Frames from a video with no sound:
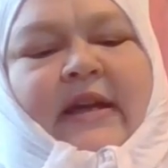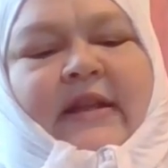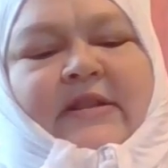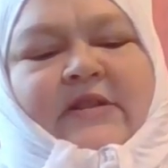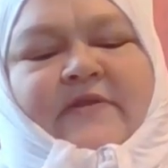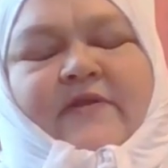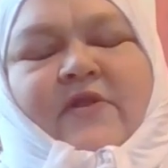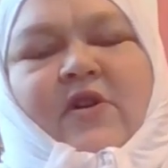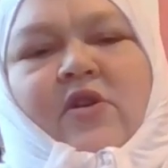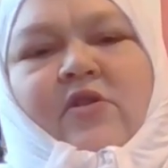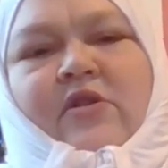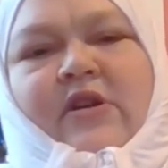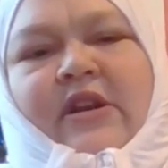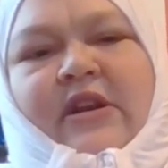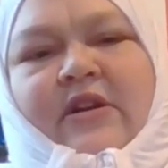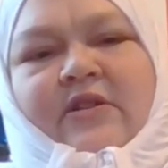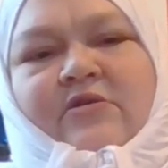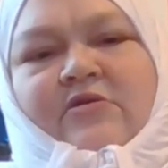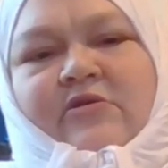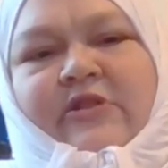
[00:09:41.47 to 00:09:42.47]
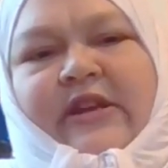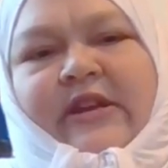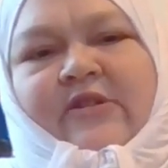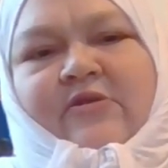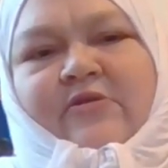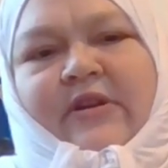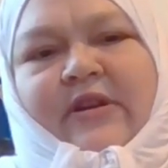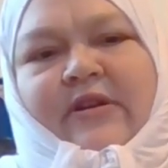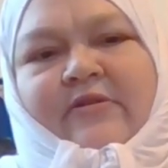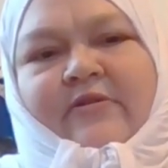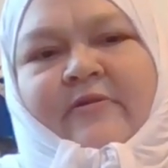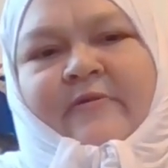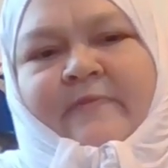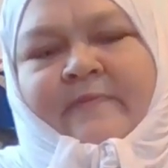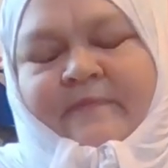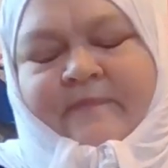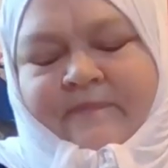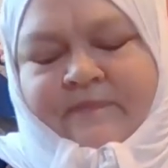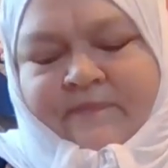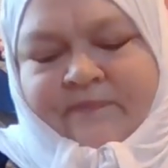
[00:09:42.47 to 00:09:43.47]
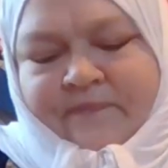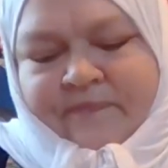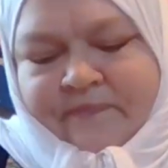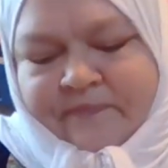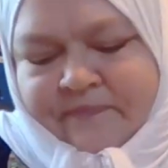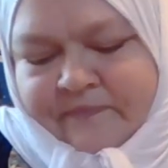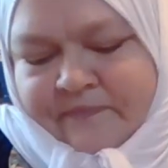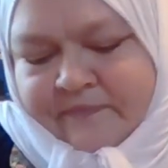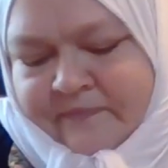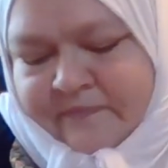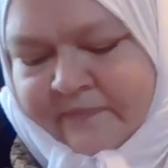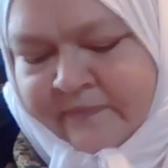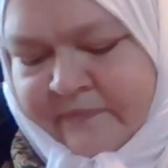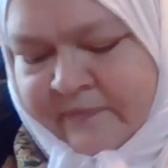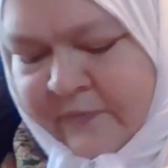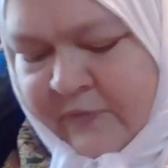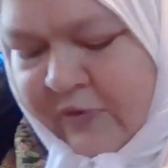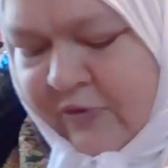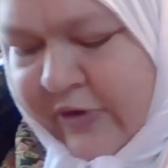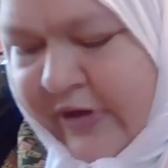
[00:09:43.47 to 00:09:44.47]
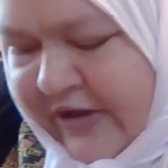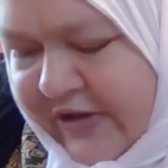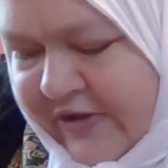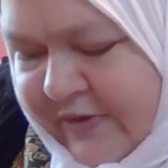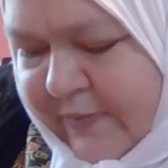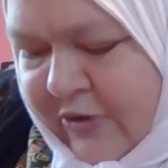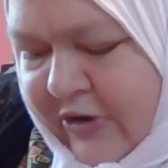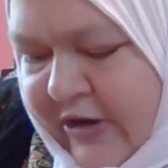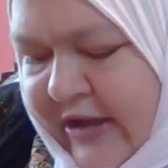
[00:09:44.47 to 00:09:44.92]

of coconut cooking oil, cooking spray